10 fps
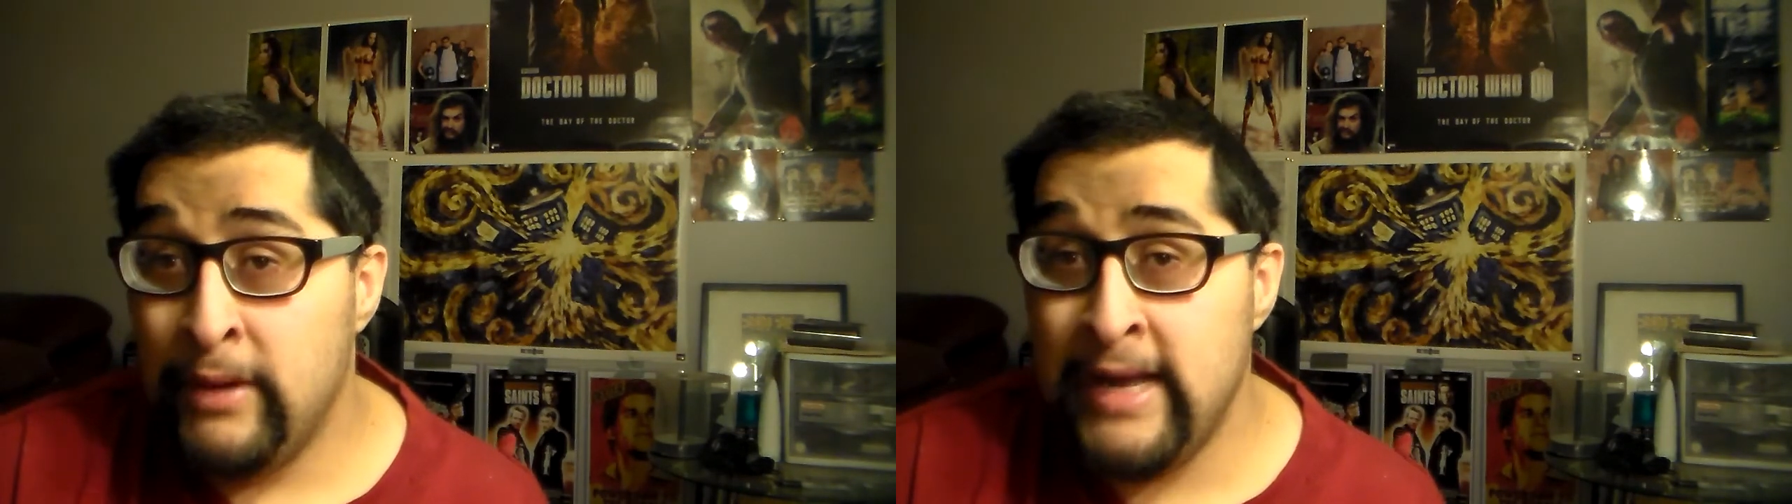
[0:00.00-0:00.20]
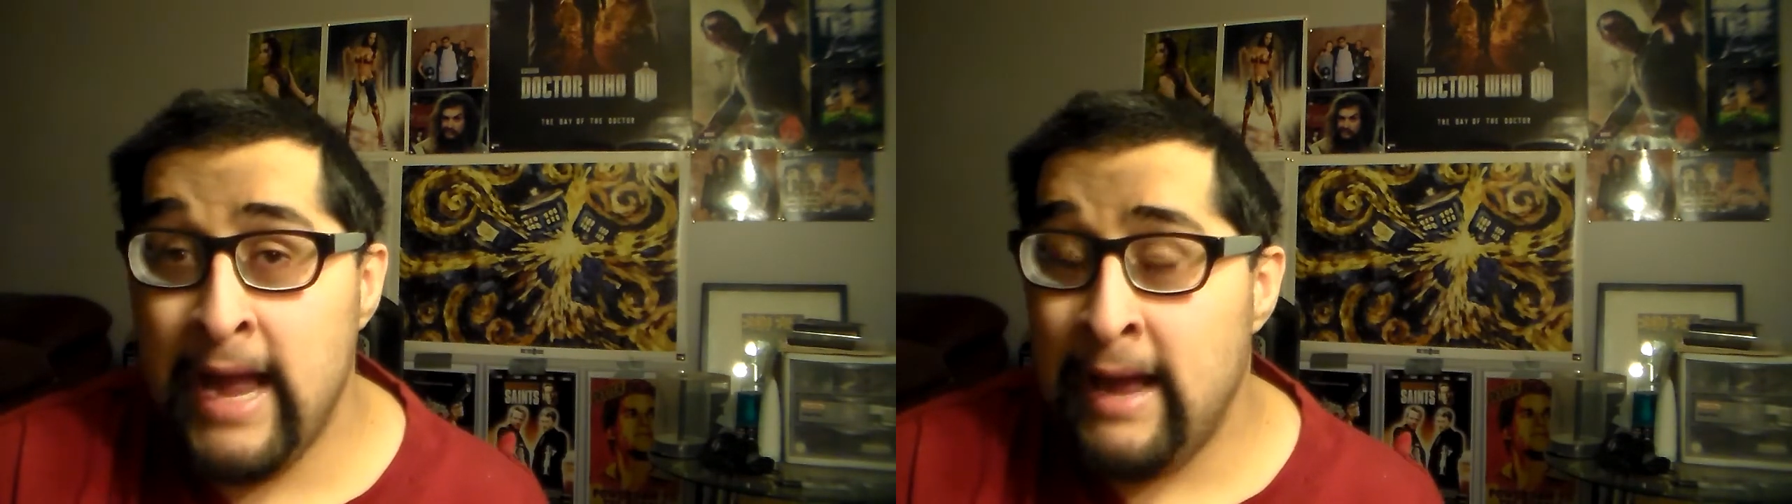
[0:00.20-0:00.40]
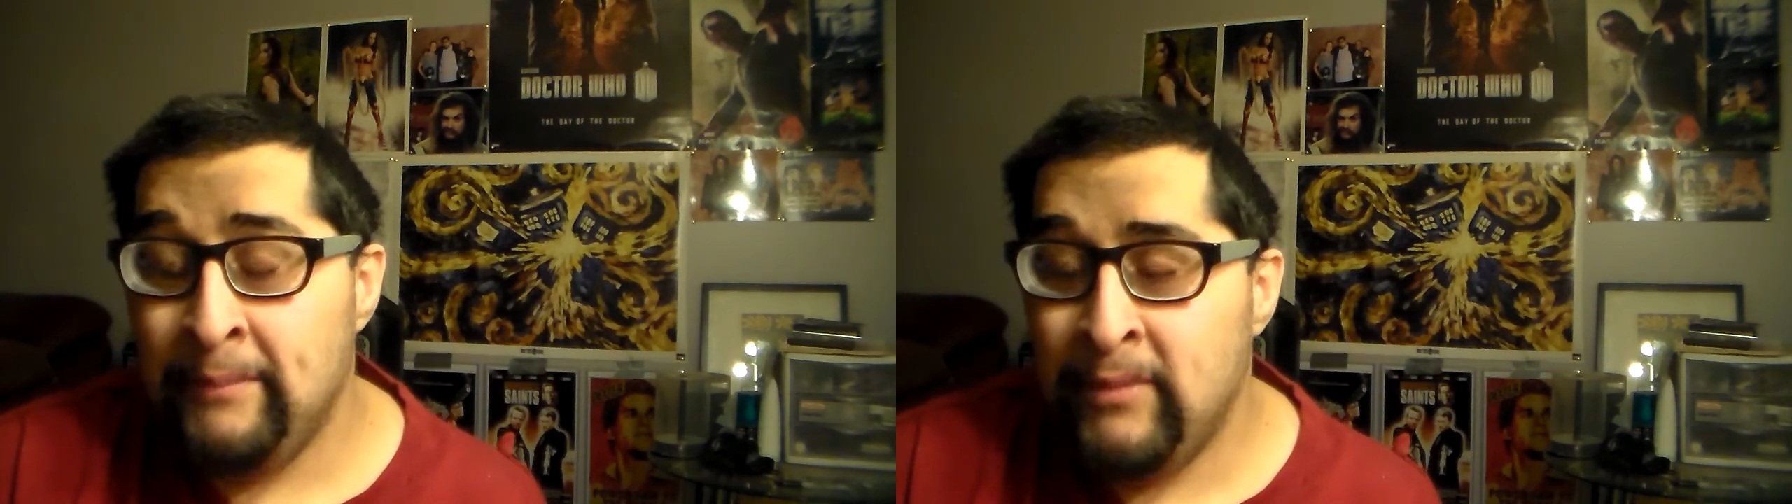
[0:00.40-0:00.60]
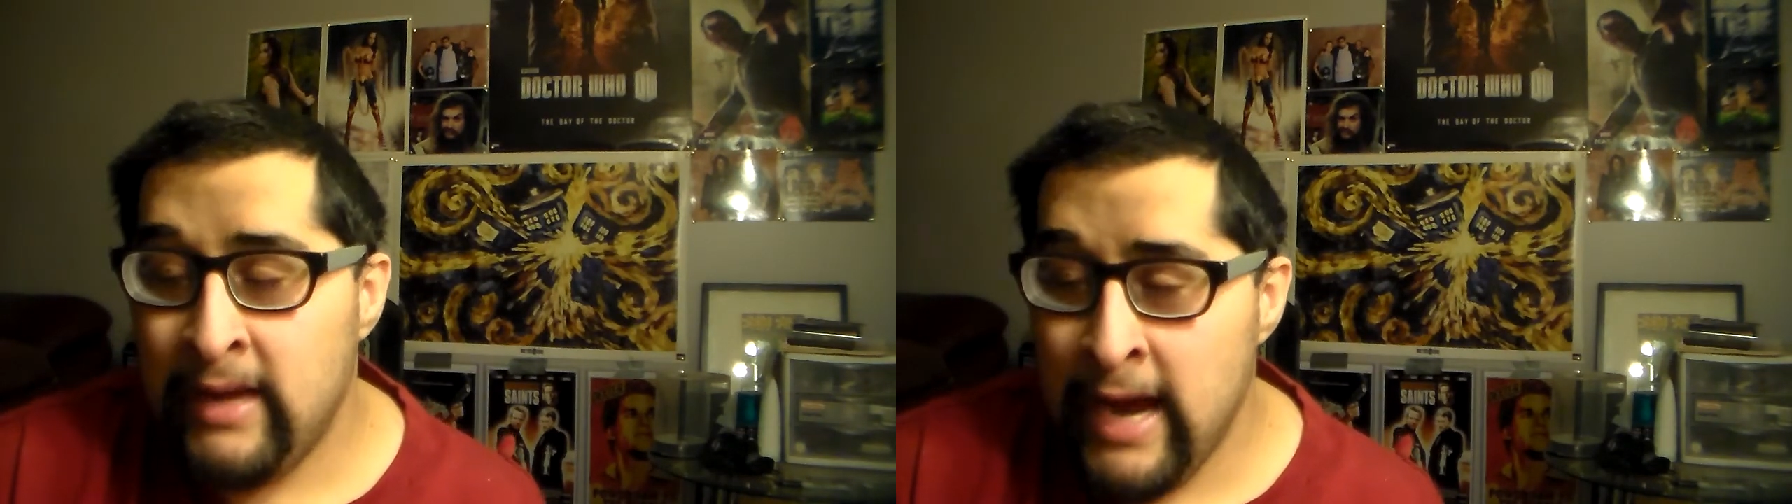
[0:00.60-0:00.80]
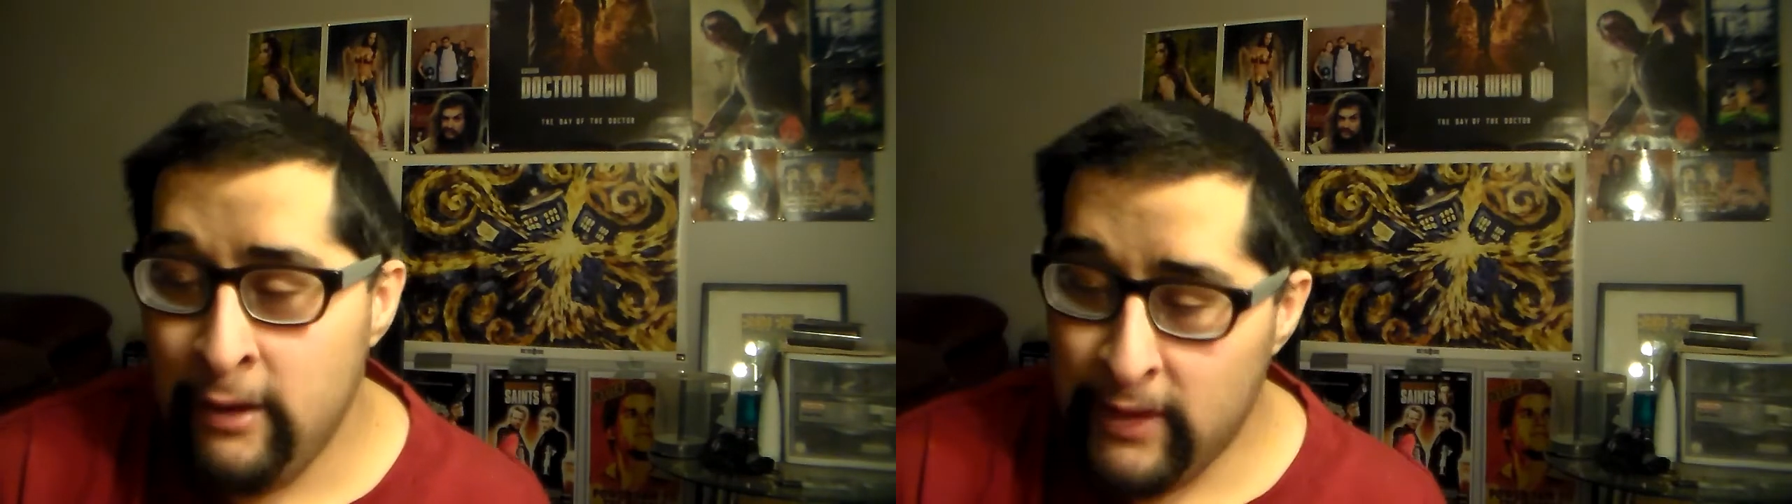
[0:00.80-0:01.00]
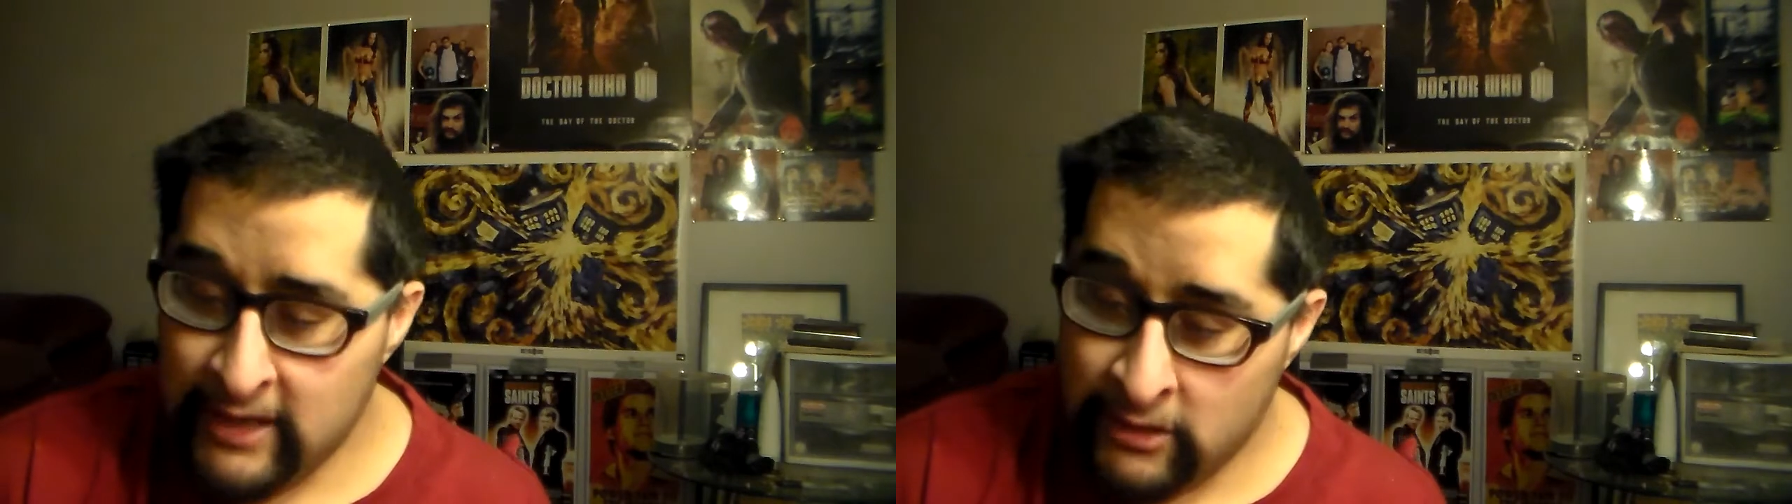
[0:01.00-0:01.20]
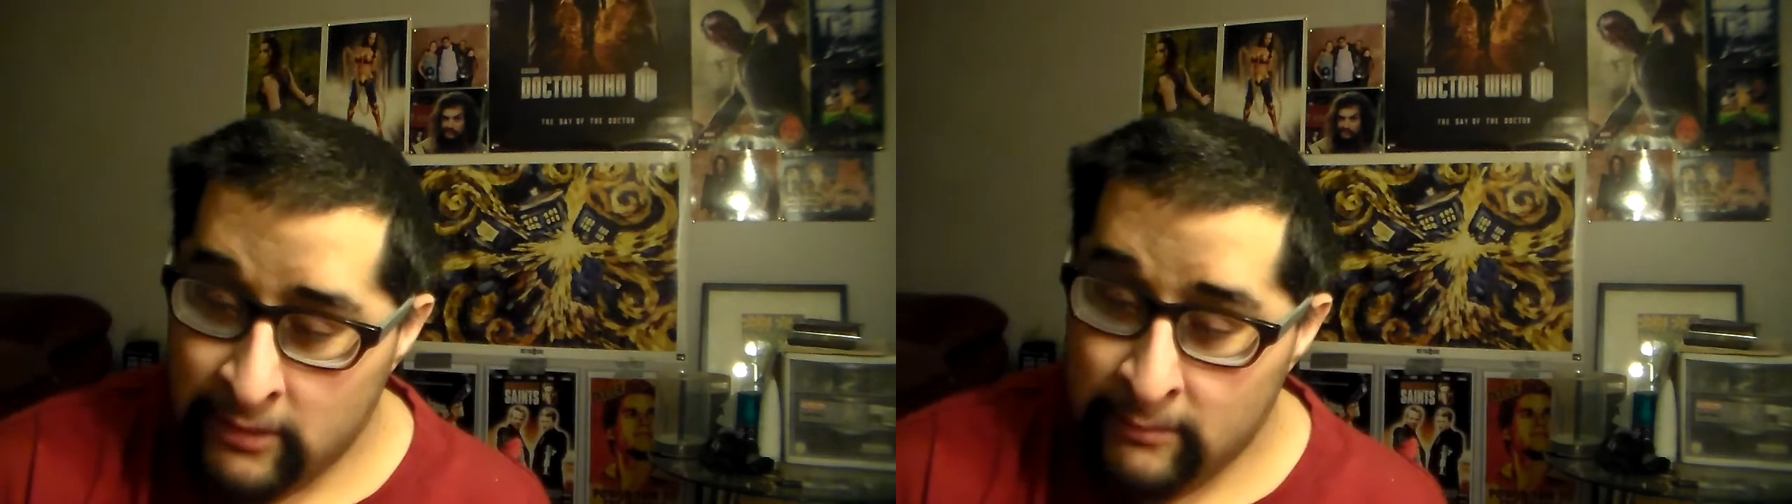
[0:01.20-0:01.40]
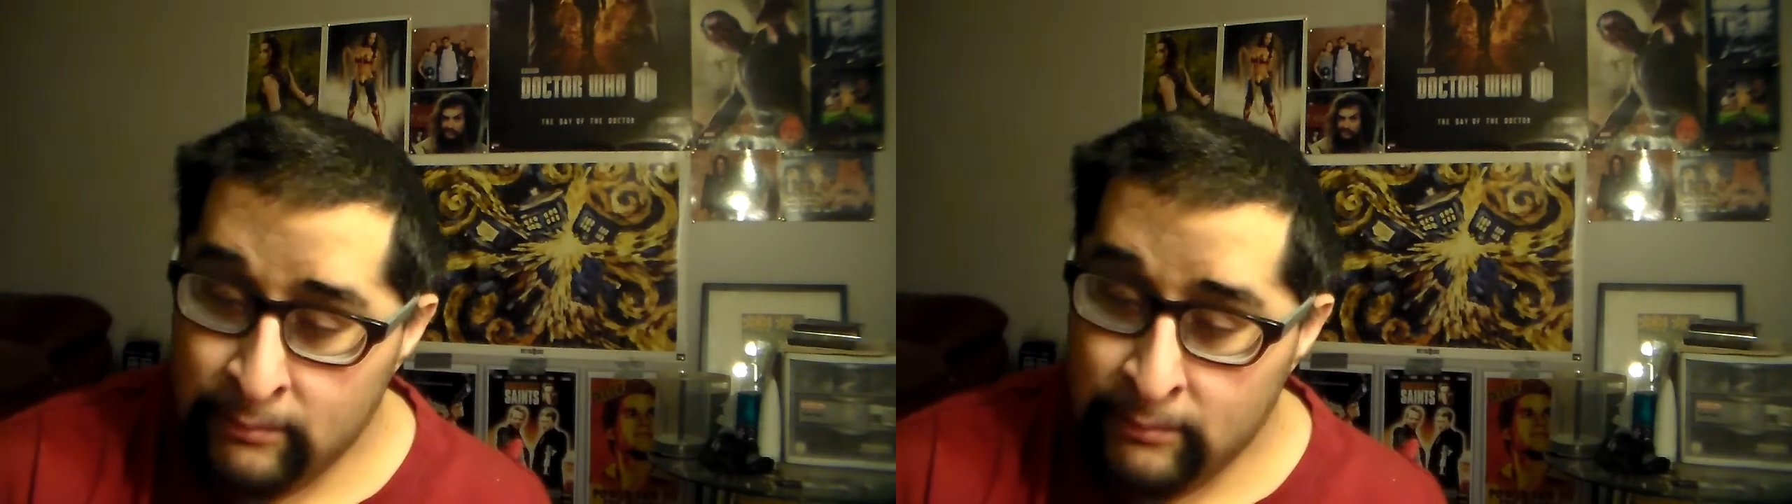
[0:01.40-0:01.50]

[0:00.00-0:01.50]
But yeah, anyways,